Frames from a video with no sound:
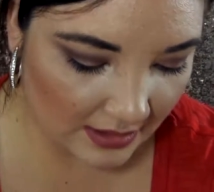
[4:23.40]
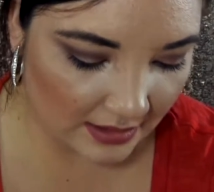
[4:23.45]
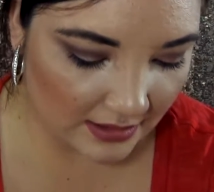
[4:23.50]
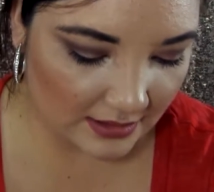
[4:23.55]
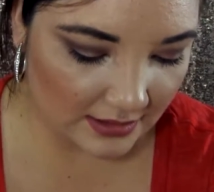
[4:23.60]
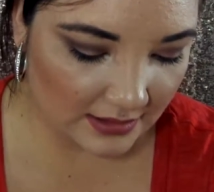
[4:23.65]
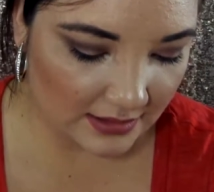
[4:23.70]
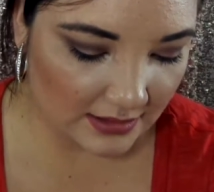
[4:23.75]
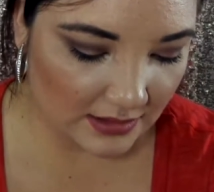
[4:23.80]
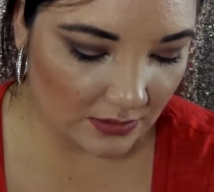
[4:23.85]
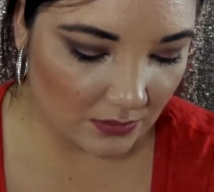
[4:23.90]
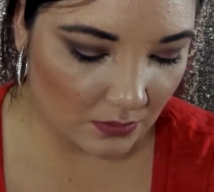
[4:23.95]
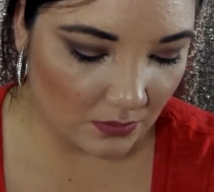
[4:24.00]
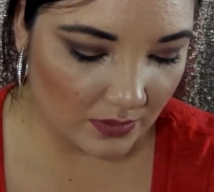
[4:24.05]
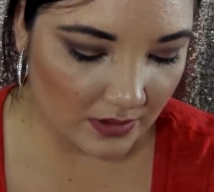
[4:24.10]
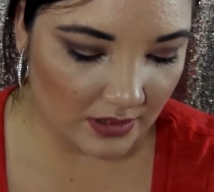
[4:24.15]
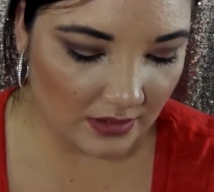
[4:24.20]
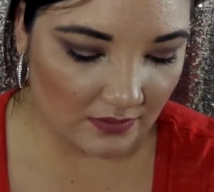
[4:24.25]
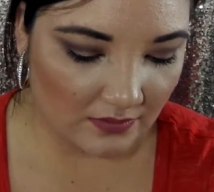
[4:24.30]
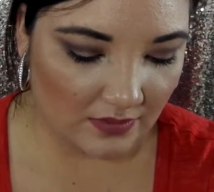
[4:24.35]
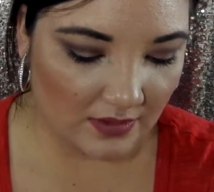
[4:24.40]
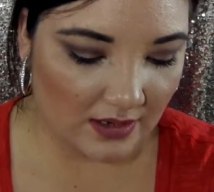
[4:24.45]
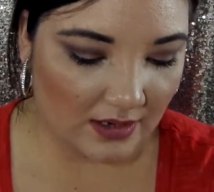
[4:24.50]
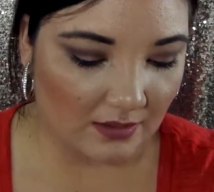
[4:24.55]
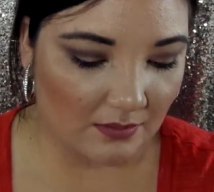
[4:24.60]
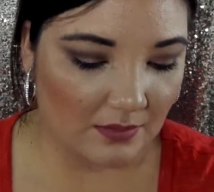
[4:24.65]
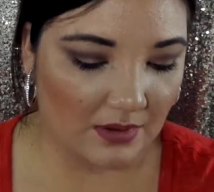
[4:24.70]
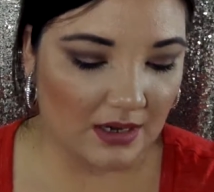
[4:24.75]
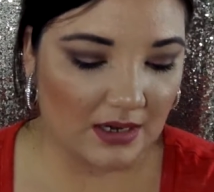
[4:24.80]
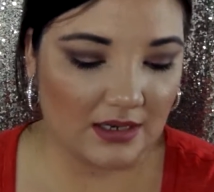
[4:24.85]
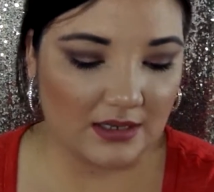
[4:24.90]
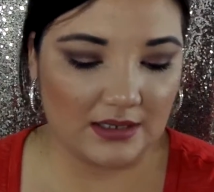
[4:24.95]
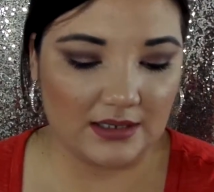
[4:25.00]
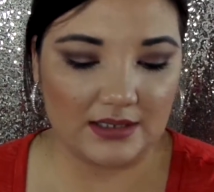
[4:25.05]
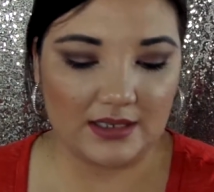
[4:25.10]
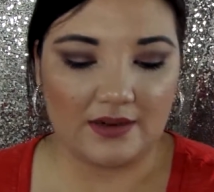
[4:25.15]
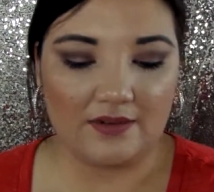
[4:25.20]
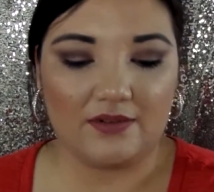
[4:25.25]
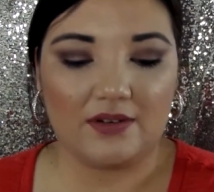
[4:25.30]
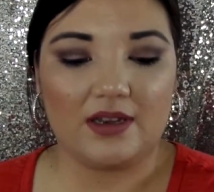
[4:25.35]
next to one of them, and it
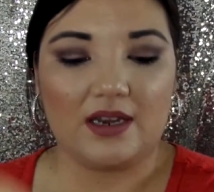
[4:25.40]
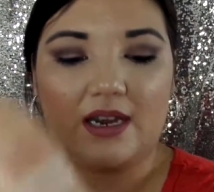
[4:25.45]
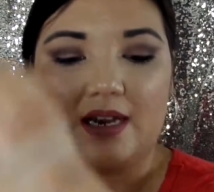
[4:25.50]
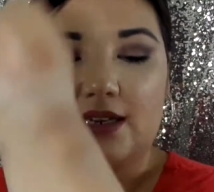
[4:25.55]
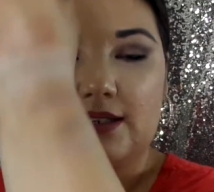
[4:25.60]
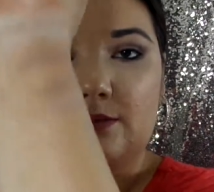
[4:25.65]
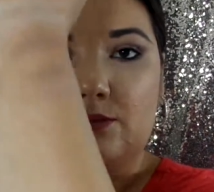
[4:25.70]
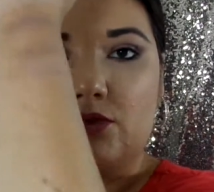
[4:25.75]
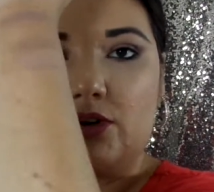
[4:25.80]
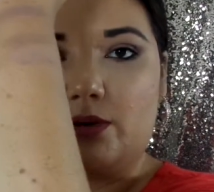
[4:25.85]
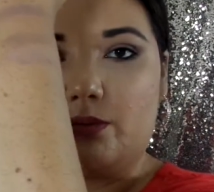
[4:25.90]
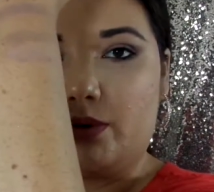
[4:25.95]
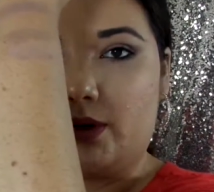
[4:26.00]
definitely has more